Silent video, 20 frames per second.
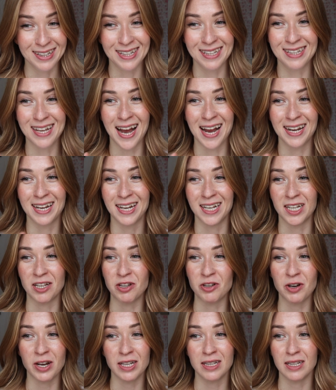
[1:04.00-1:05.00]
designing
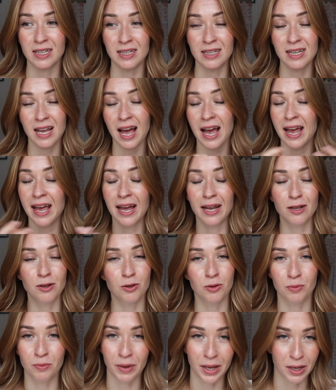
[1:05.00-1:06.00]
the dresses, I had
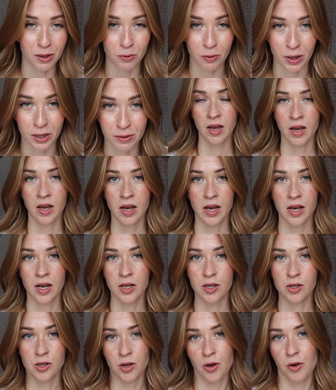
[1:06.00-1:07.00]
to make one.
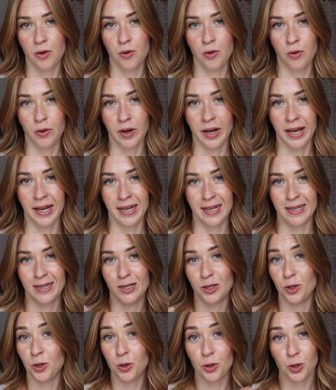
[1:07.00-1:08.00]
So,
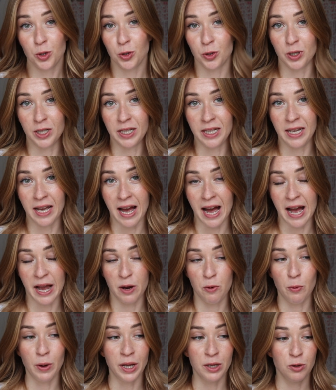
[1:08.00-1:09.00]
as usually, I
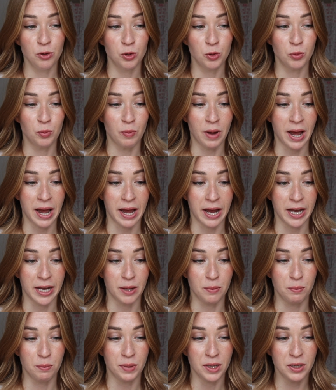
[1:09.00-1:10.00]
went to
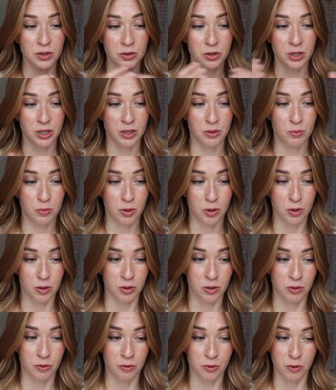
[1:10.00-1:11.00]
my Pinterest
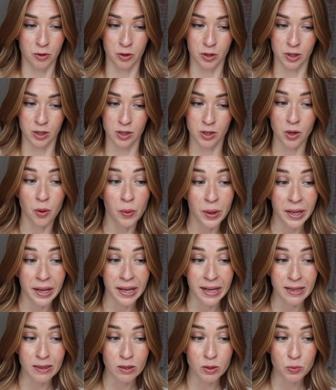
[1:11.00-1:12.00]
board for sewing
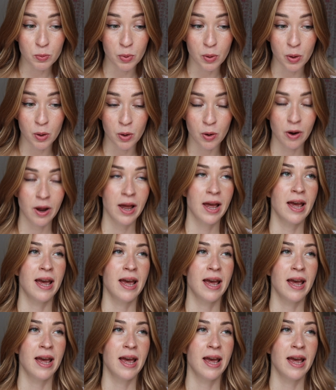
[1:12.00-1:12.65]
inspo,